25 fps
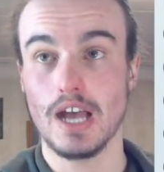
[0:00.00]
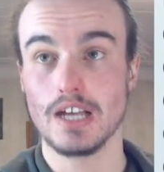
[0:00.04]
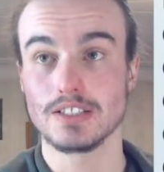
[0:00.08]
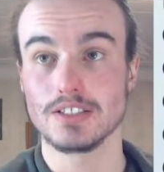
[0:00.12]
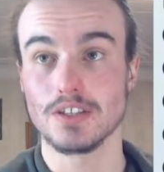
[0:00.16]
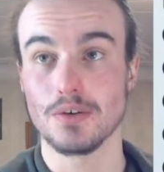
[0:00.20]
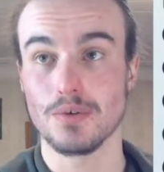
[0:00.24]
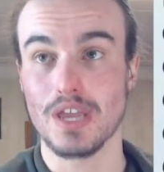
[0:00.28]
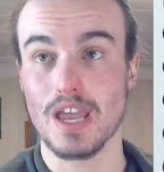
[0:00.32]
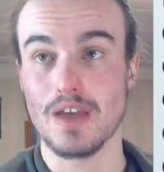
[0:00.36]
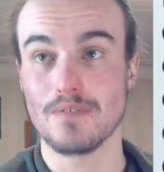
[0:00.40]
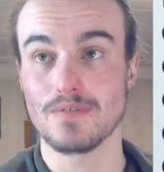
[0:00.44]

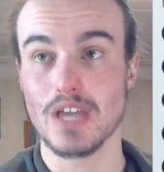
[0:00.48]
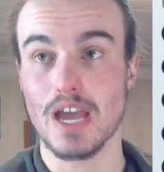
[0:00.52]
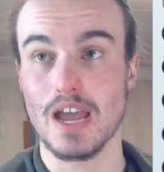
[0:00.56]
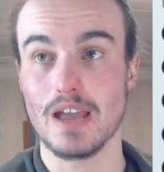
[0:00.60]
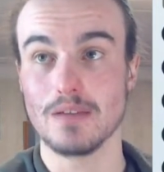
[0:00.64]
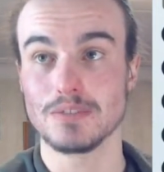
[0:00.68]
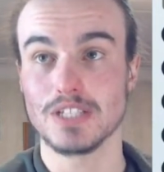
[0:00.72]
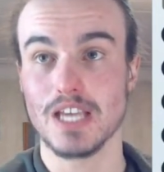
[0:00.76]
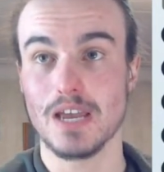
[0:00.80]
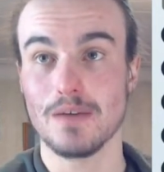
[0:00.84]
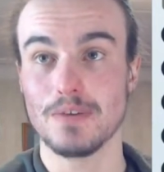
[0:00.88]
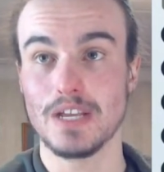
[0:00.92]
So we have
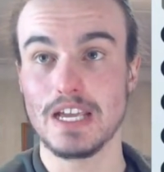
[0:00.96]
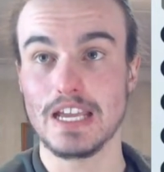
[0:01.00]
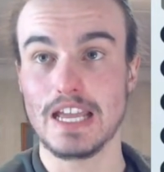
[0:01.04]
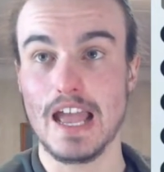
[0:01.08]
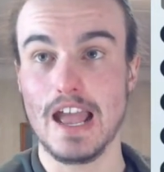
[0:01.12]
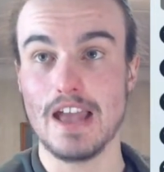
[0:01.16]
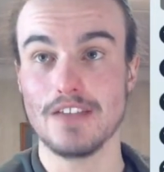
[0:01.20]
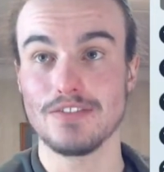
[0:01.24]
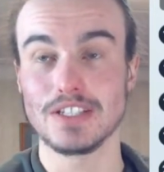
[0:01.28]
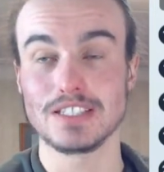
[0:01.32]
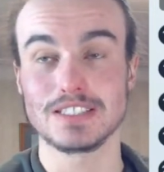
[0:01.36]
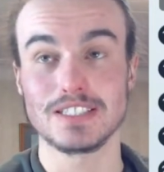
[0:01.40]
games happening
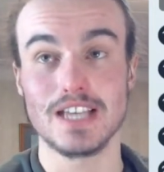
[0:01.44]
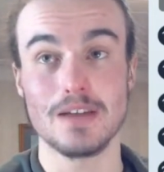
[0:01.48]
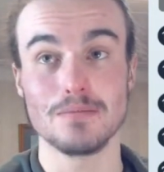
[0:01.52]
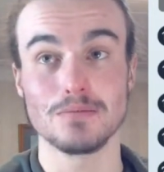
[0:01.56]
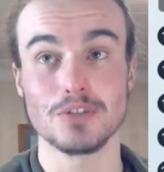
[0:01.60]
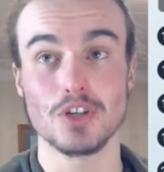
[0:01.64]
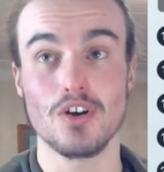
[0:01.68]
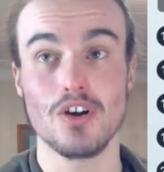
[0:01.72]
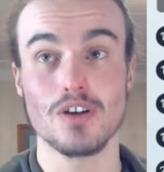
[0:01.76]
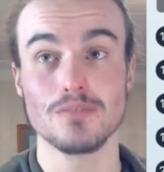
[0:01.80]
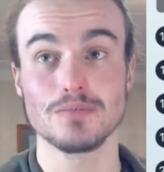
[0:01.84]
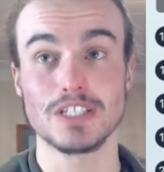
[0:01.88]
at the same
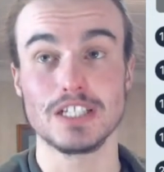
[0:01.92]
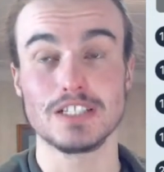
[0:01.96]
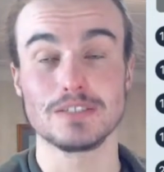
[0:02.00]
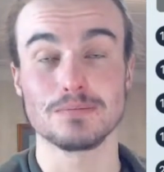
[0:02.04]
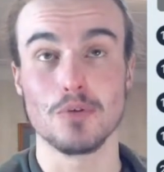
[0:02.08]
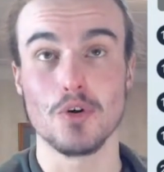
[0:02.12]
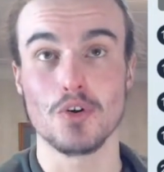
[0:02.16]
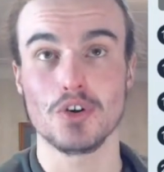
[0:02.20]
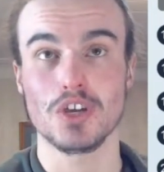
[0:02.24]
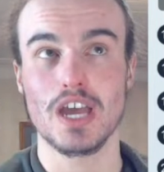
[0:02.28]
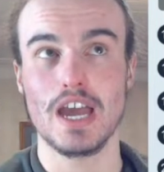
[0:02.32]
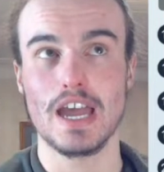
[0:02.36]
time, says
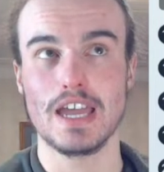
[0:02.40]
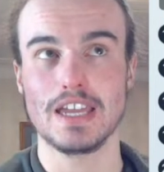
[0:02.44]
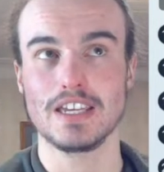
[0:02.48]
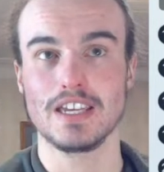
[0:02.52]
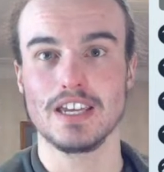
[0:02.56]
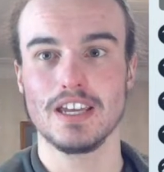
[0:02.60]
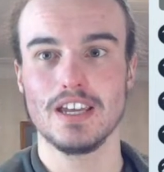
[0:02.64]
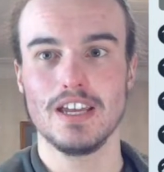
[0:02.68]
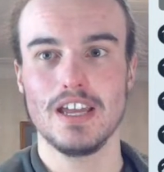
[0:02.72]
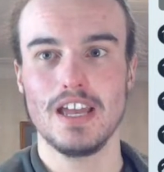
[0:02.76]
Morecake.